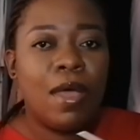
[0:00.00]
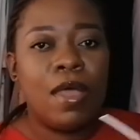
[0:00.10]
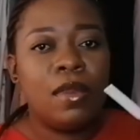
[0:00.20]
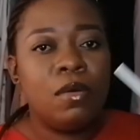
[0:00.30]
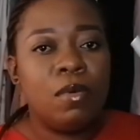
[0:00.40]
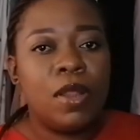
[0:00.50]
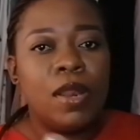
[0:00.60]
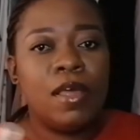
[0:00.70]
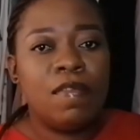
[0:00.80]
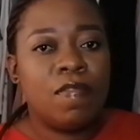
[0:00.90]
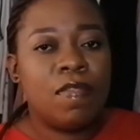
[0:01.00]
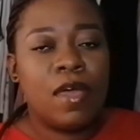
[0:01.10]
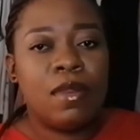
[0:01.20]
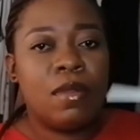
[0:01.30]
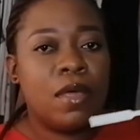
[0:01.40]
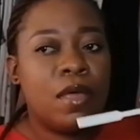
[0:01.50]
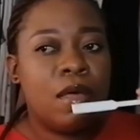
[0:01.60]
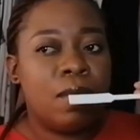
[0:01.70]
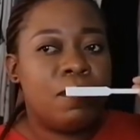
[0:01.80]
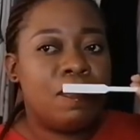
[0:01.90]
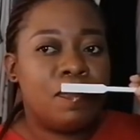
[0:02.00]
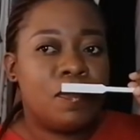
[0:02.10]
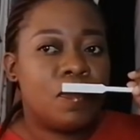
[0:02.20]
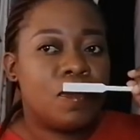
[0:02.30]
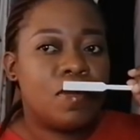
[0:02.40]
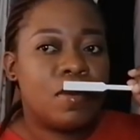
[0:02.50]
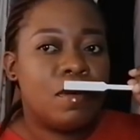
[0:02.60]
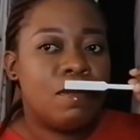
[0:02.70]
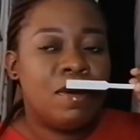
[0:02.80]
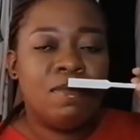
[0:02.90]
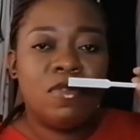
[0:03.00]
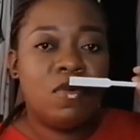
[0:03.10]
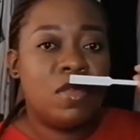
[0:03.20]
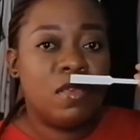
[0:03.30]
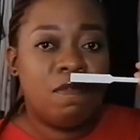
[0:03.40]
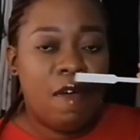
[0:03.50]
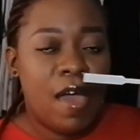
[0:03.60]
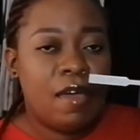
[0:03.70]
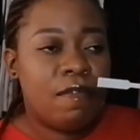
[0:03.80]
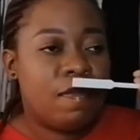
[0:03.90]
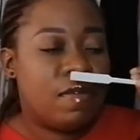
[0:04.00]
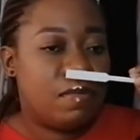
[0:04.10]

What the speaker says: by anyone less than maybe 25,